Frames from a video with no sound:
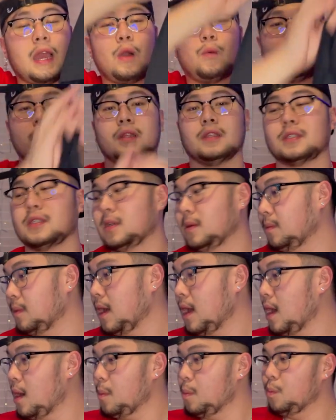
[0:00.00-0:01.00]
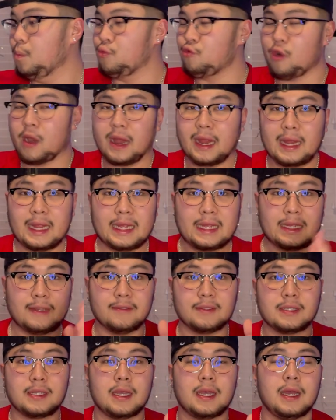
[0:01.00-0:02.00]
I wanted some
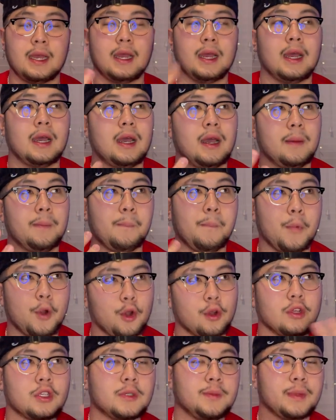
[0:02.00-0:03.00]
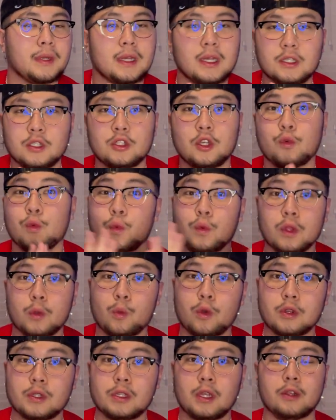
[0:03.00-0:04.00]
Braves merch because you know we won the
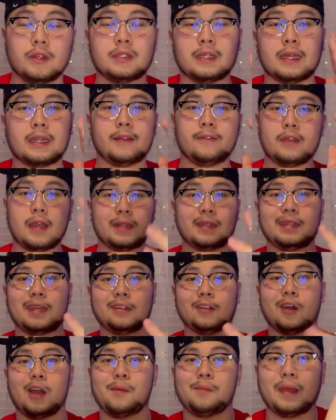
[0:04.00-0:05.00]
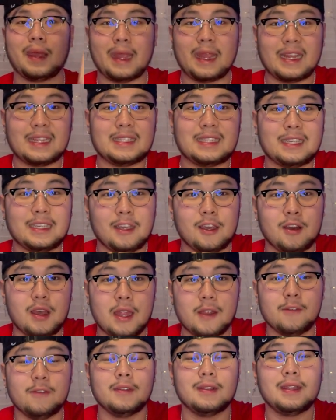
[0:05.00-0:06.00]
World Series, and if you did not know, I'm A T L
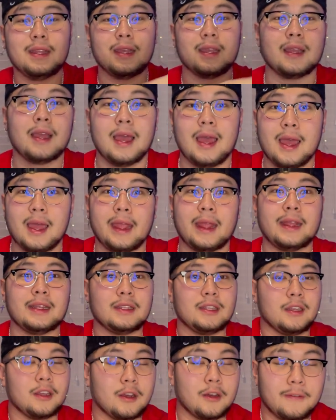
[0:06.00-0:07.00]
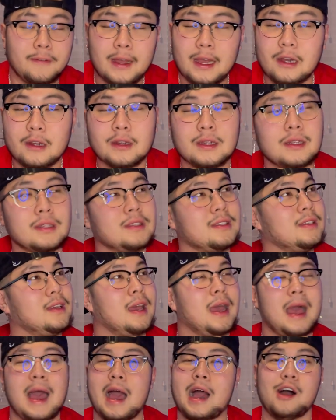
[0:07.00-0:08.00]
everything, A T L Falcons.
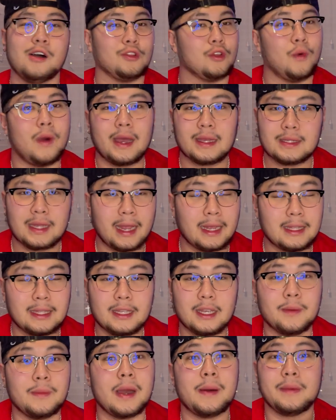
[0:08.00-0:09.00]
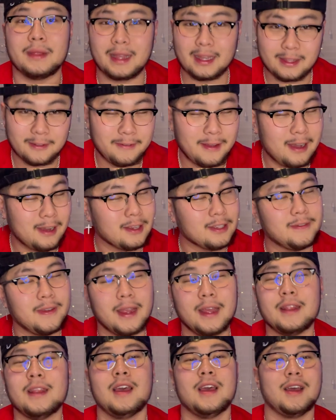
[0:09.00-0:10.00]
I don't know why I said A T L, but I'm an Atlanta Falcons
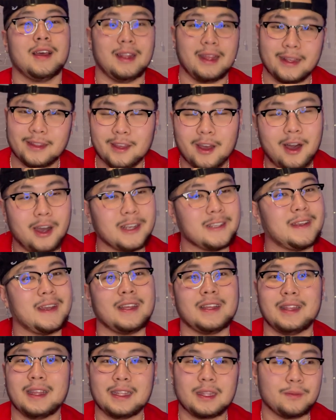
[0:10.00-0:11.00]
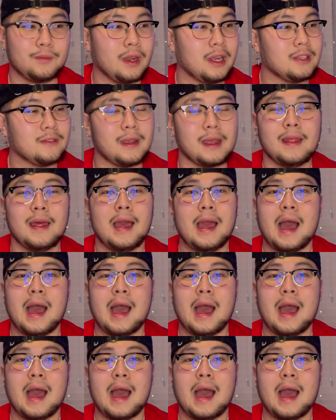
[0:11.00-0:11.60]
fan, like the Hawks fan, I'm an Atlanta Braves fan.